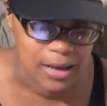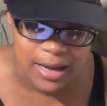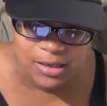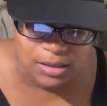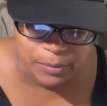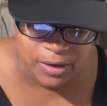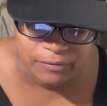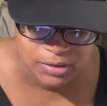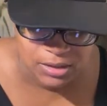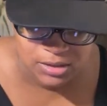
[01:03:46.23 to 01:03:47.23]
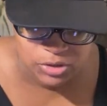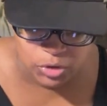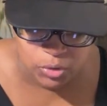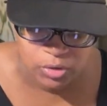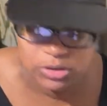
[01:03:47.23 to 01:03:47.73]
I keep everything in
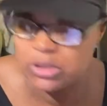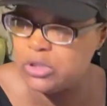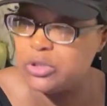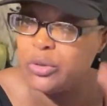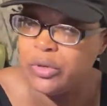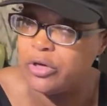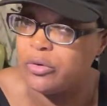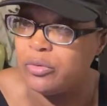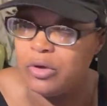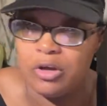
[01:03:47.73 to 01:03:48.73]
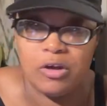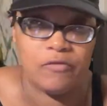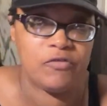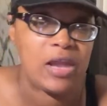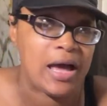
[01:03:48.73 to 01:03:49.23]
jars. Cereal,
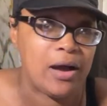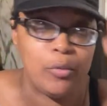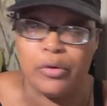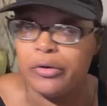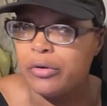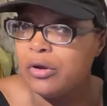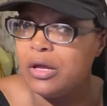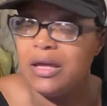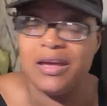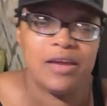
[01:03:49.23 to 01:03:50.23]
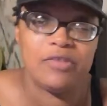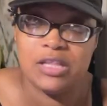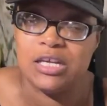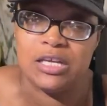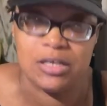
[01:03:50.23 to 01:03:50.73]
flour,
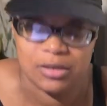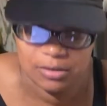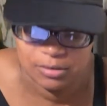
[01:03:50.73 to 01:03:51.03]
everything.